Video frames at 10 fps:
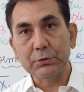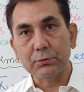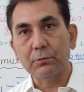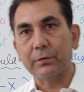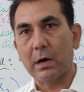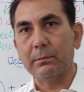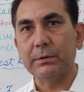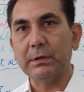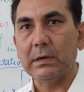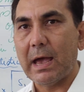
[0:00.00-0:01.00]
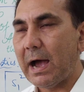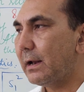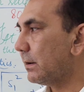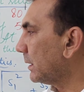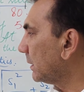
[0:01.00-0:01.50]
you from the
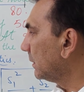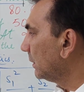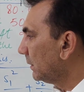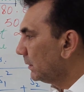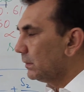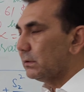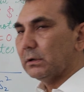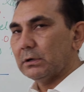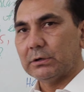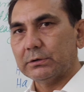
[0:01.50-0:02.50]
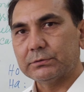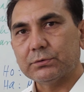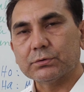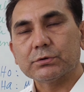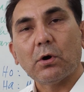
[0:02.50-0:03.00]
error
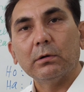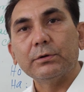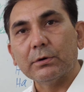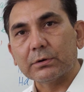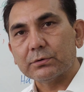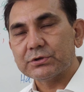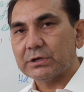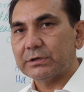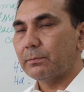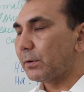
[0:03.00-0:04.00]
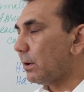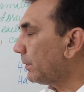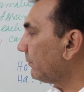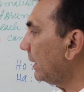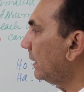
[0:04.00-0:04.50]
to solve your question in the
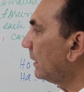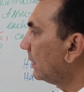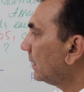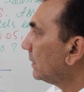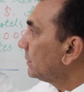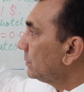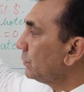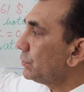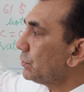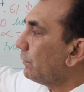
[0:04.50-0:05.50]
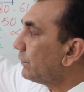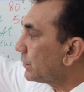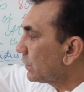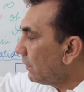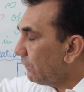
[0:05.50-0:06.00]
proper way. You should
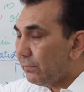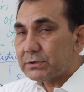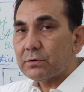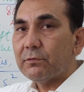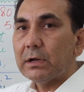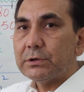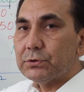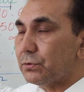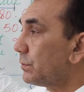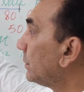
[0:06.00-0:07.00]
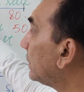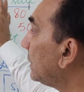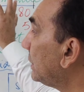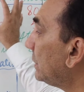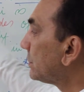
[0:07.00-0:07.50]
first of all you should
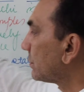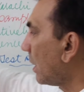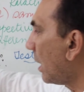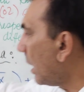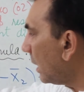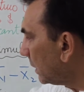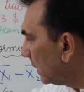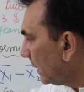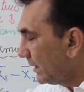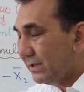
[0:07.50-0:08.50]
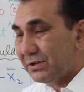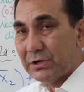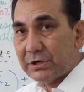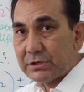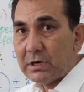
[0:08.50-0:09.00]
draw the
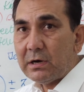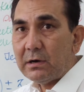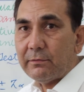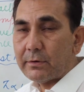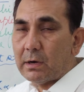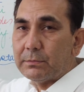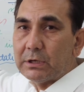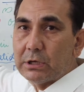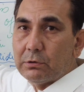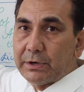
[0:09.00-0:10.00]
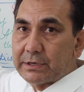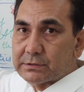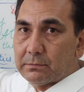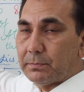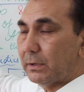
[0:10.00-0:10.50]
data from the given
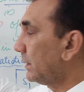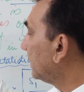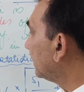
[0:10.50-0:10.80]
example.